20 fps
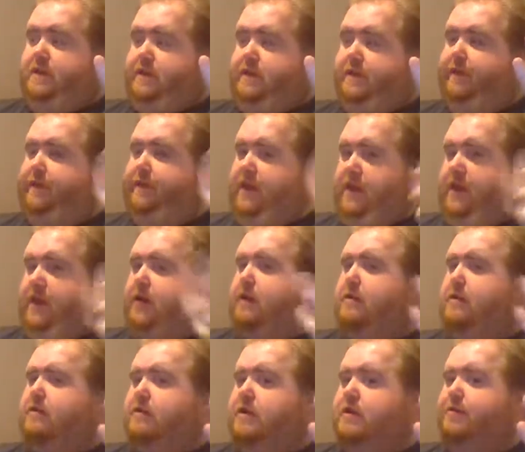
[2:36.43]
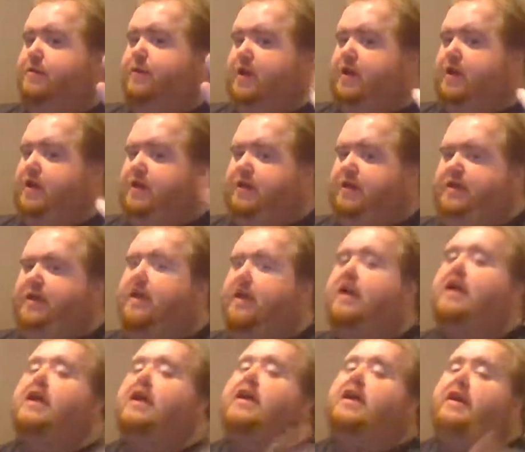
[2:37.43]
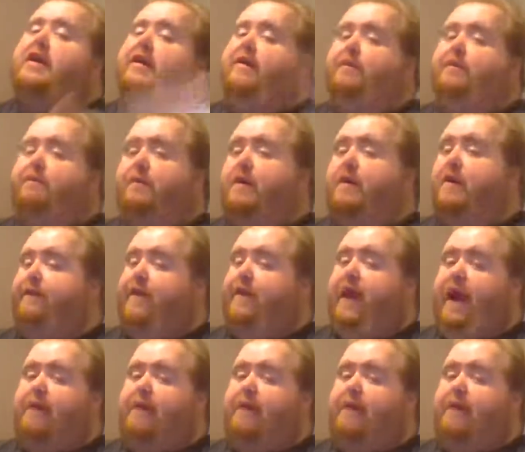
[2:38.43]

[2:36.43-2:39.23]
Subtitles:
the videos, because if